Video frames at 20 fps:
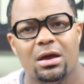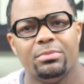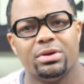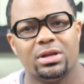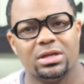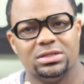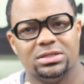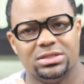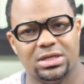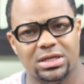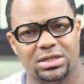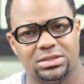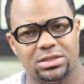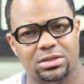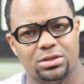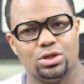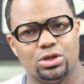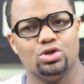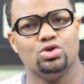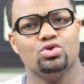but adjust
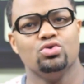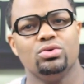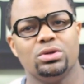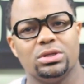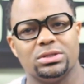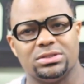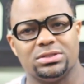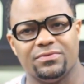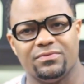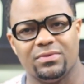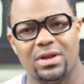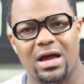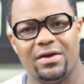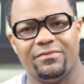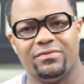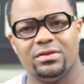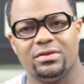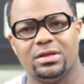to the newness of life.